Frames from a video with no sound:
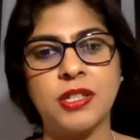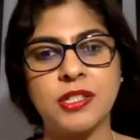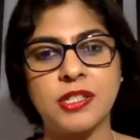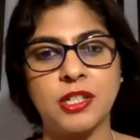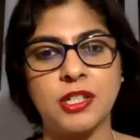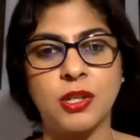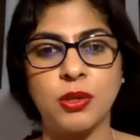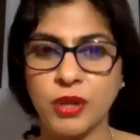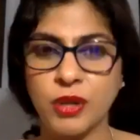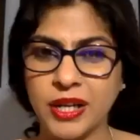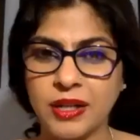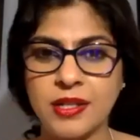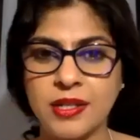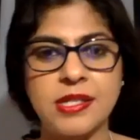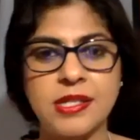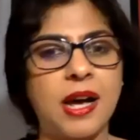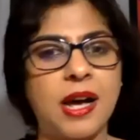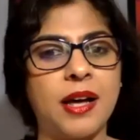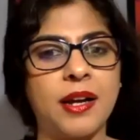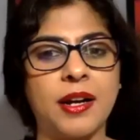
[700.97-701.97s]
including
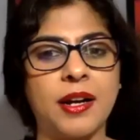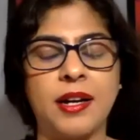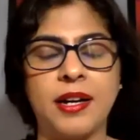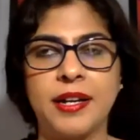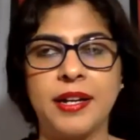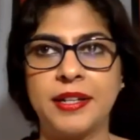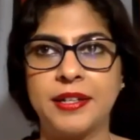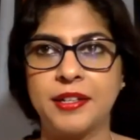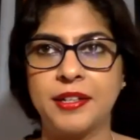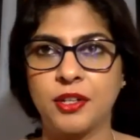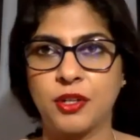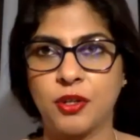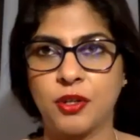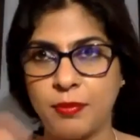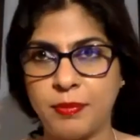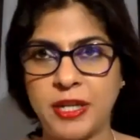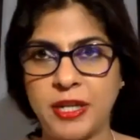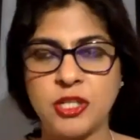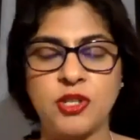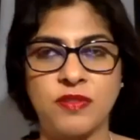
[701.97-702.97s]
Nazara and a bunch of